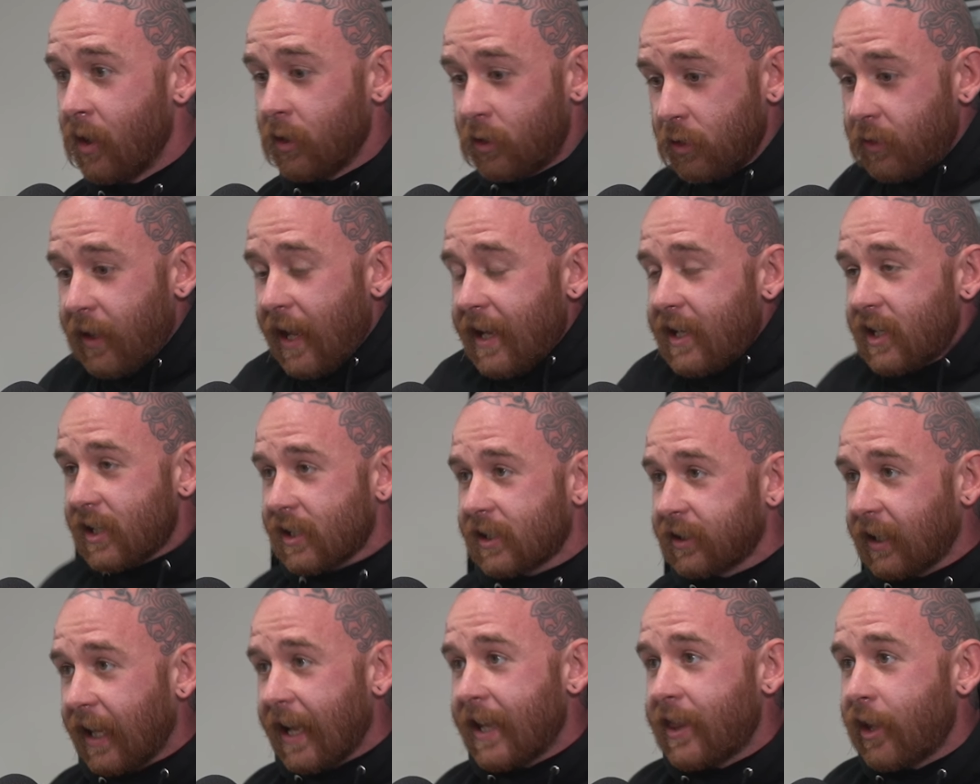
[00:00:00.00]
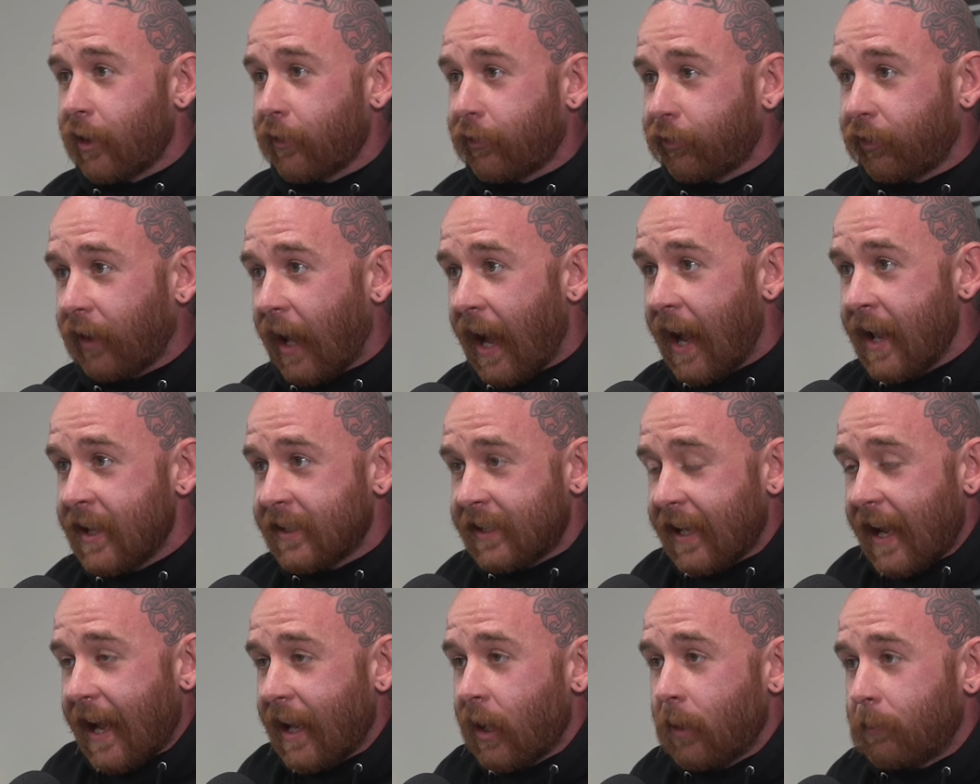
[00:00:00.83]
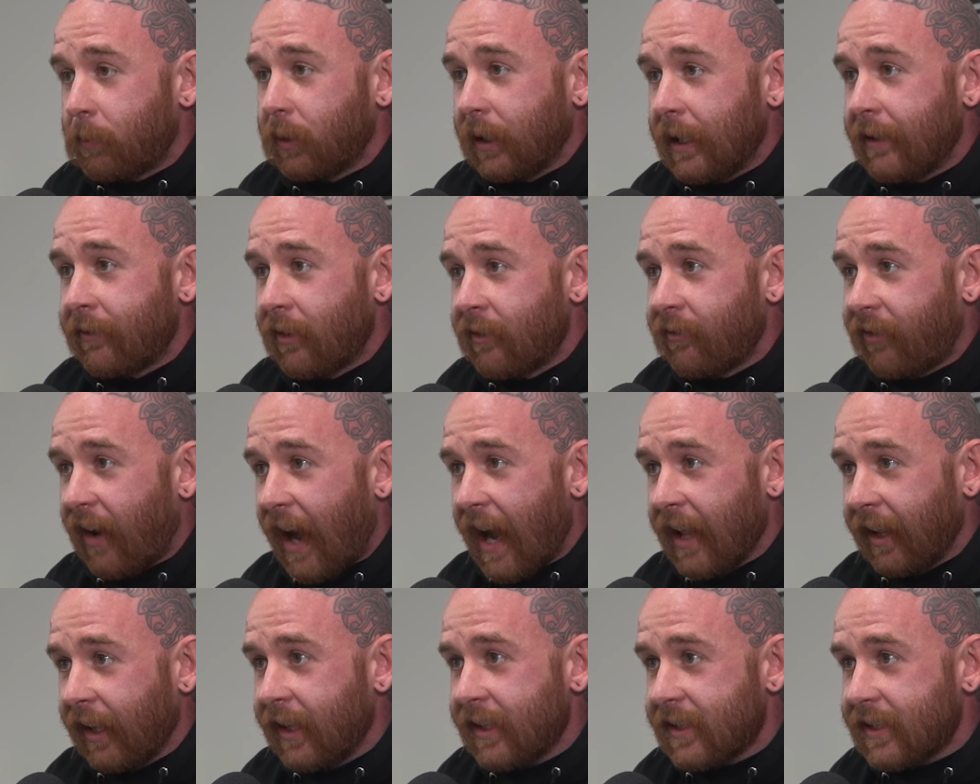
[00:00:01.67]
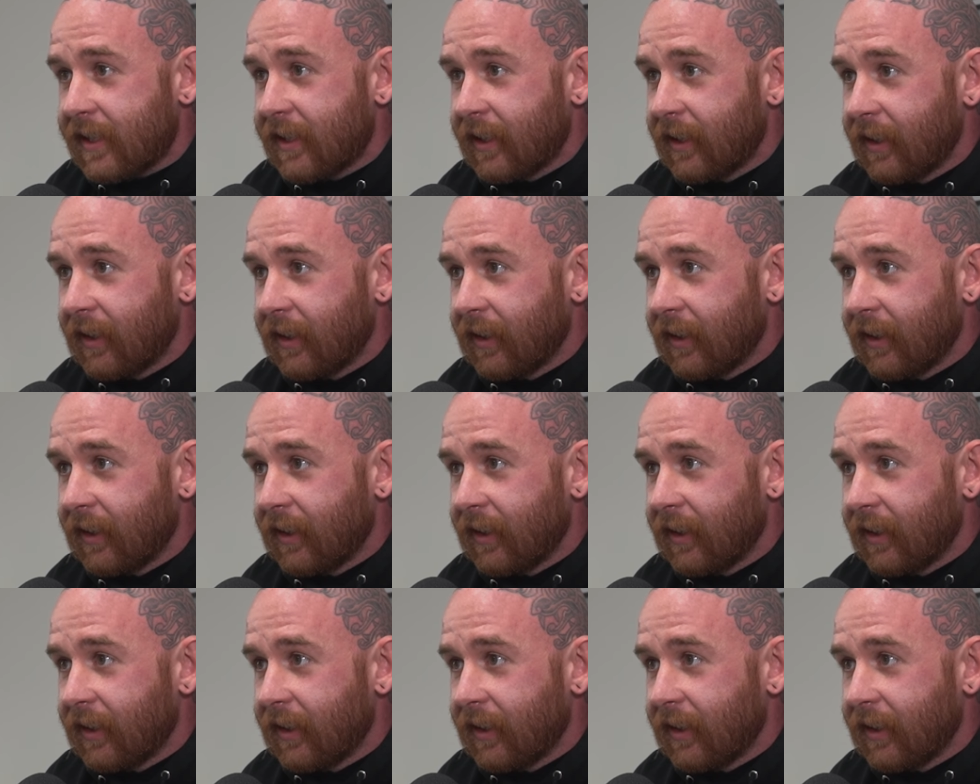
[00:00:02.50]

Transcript: do they just lay there flat and say, I don't believe in violence?